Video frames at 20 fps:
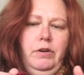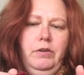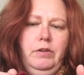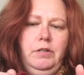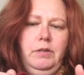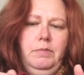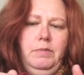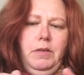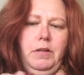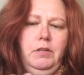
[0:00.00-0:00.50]
or
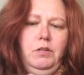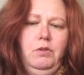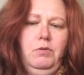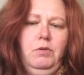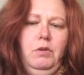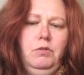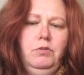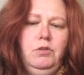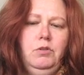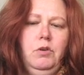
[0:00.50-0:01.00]
something, 2
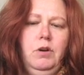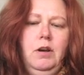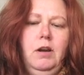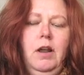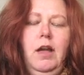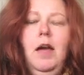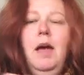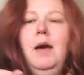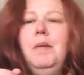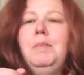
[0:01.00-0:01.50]
rows short.
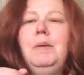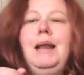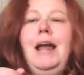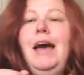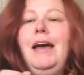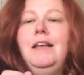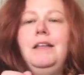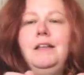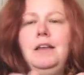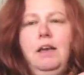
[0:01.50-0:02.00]
But
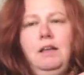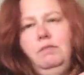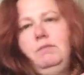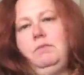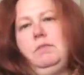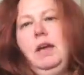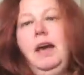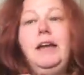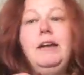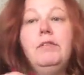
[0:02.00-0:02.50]

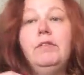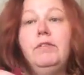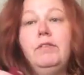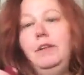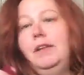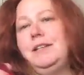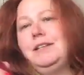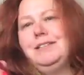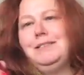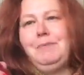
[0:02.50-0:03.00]

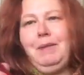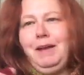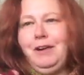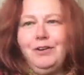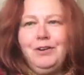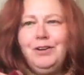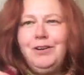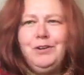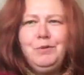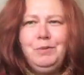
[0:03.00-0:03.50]
it doesn't
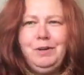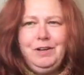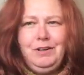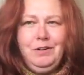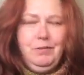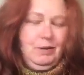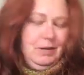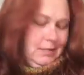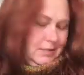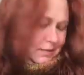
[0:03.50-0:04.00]
matter. You wouldn't
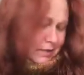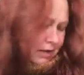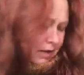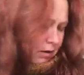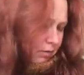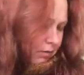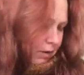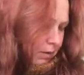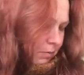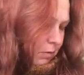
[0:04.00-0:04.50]
notice. I
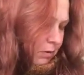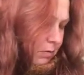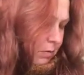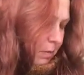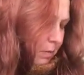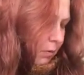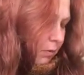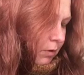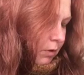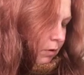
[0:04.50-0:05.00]
don't think most
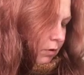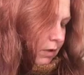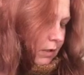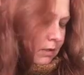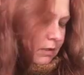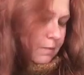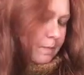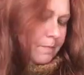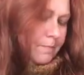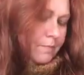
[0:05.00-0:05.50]
people would notice.